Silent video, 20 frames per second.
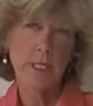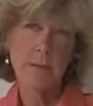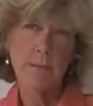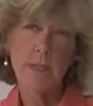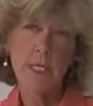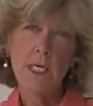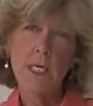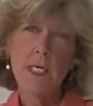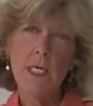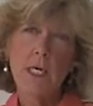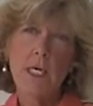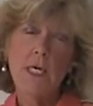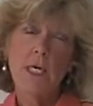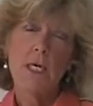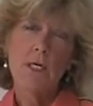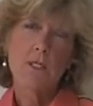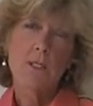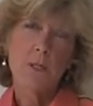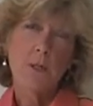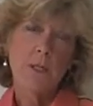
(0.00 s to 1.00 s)
there's hope,
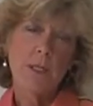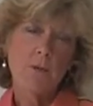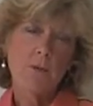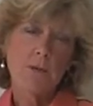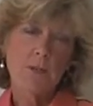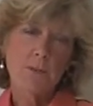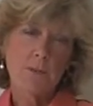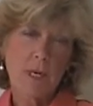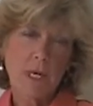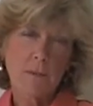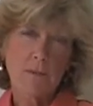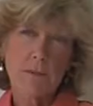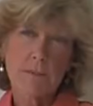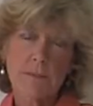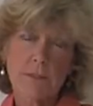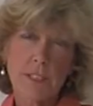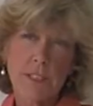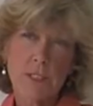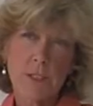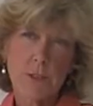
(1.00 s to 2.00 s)
Joni Ellis
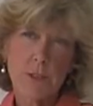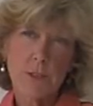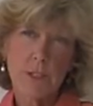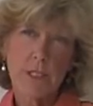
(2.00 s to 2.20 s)
will find a